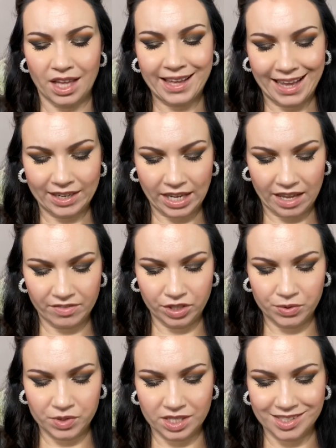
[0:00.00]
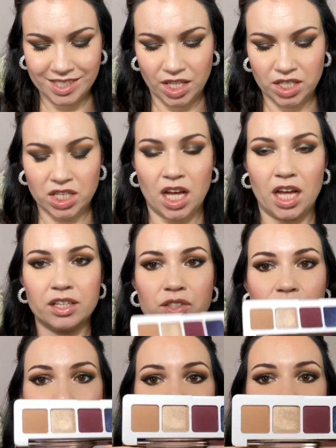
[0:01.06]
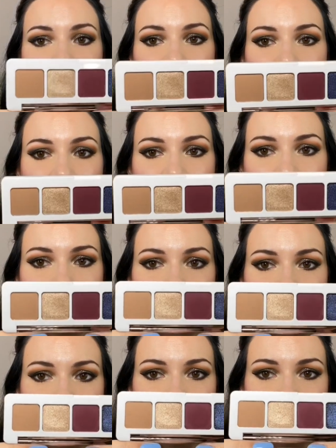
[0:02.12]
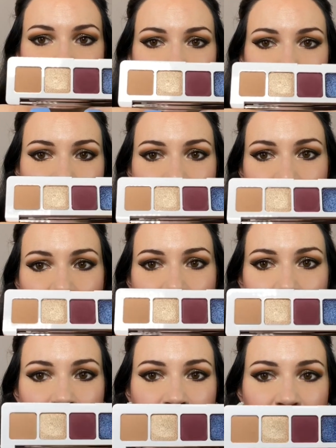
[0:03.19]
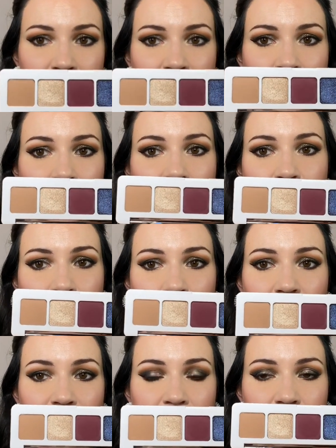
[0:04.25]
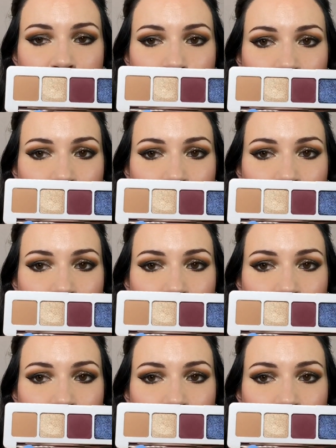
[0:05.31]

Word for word: I haven't used this a ton. So I definitely want to get more usage out of it. You know, you have these more